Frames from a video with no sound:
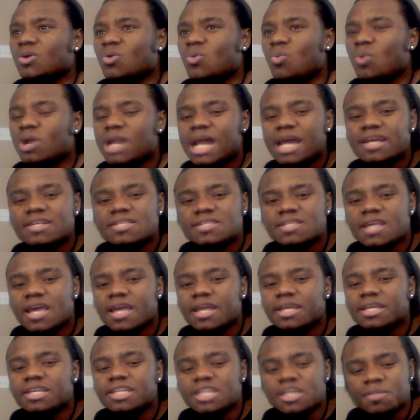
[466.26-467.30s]
when I
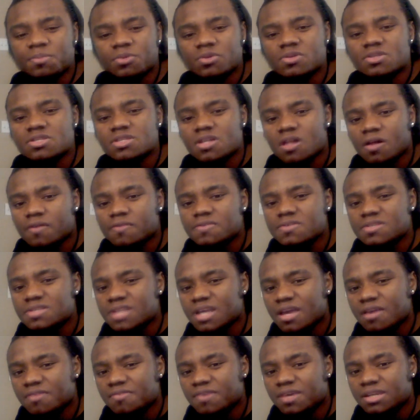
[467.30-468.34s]
say keep yourself
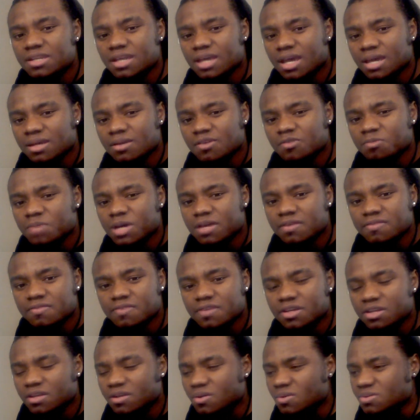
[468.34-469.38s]
safe at the end of my
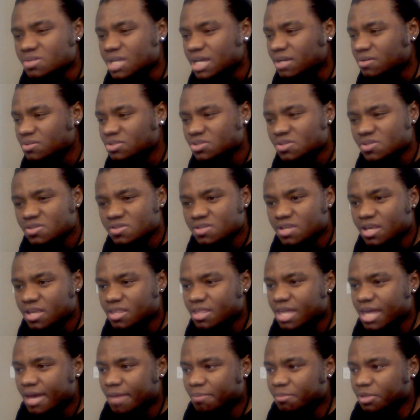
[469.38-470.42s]
videos, I don't just say
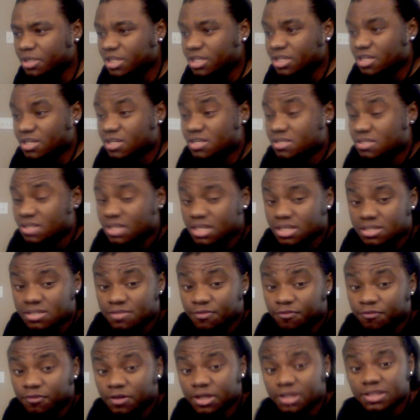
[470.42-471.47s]
that because it's
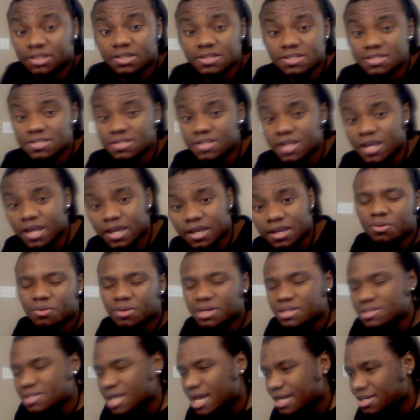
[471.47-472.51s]
fun to say.
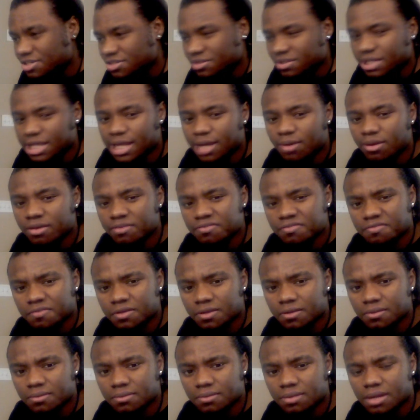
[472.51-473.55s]
It's actually how I
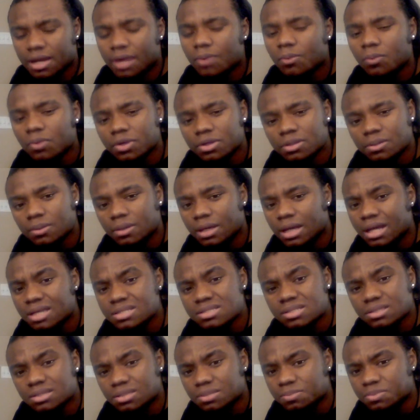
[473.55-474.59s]
feel. I want you guys
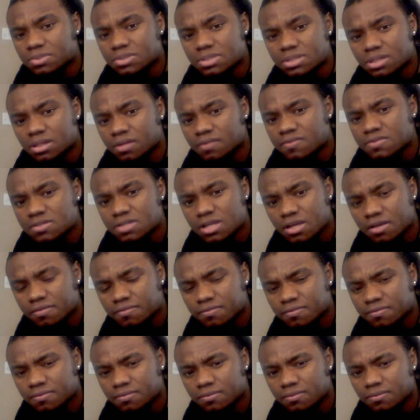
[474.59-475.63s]
to keep yourself safe.
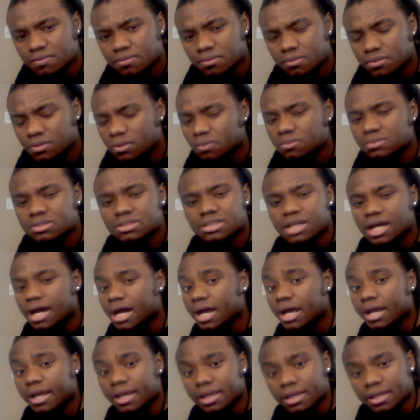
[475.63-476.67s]
Don't
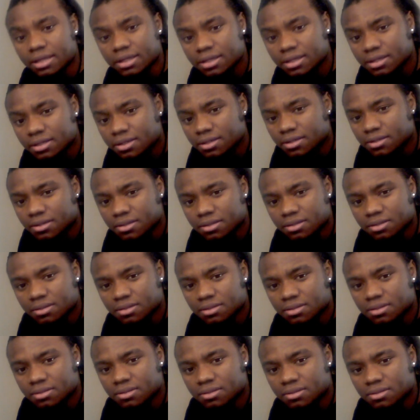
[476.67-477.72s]
die.
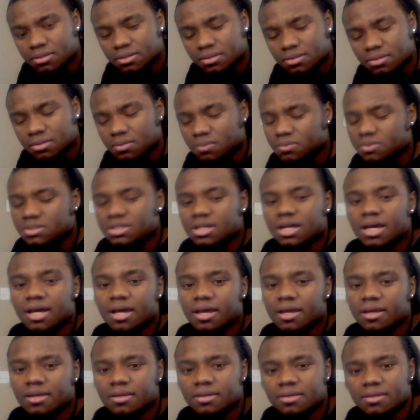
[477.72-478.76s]
Don't
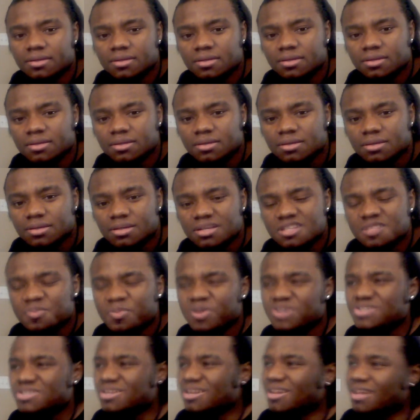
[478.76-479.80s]
die.
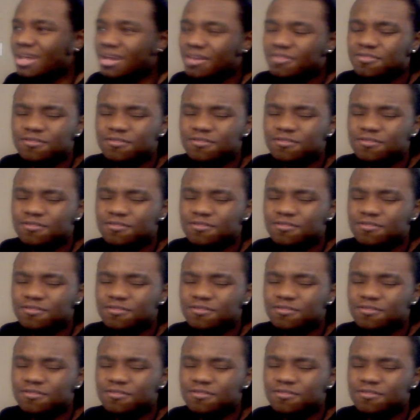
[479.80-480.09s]
Especially not at